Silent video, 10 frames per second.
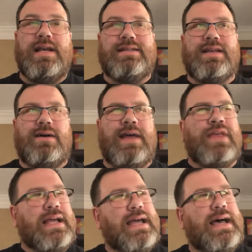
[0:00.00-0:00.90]
So I
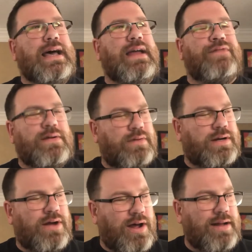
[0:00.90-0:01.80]
think, if I
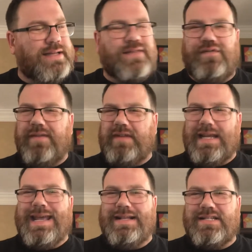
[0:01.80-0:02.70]
recall, it's 50
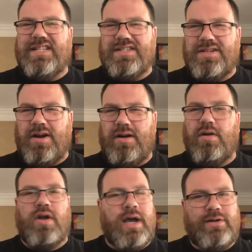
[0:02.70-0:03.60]
kids that start,
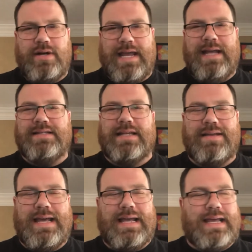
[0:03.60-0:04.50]
or 100 kids.
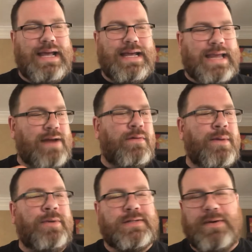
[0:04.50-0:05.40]
I can't
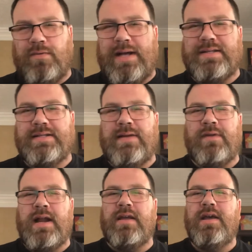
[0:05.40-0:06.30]
remember. It's been a while since I
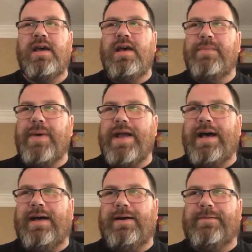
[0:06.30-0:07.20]
read it.
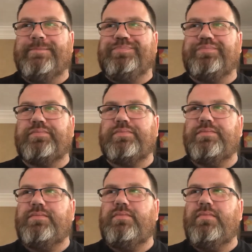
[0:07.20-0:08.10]
But
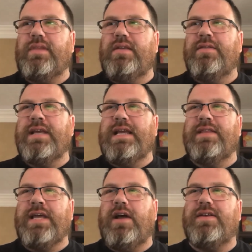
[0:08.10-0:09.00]

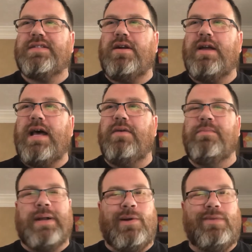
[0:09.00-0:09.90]
they all start out,
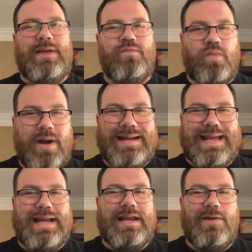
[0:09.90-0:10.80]
but only one
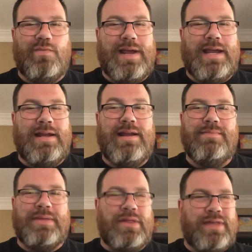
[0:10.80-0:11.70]
kid can win.
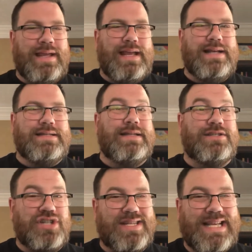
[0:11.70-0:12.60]
But the thing is
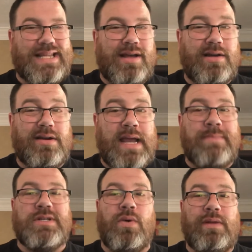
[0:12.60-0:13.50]
just like the Hunger
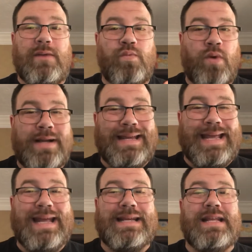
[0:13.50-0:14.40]
Games, only one
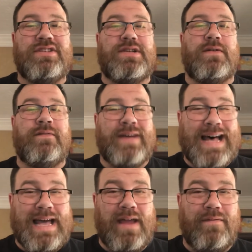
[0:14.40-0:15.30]
kid can
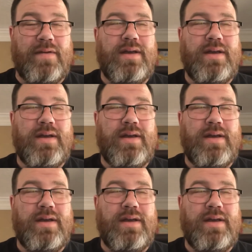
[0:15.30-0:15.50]
survive.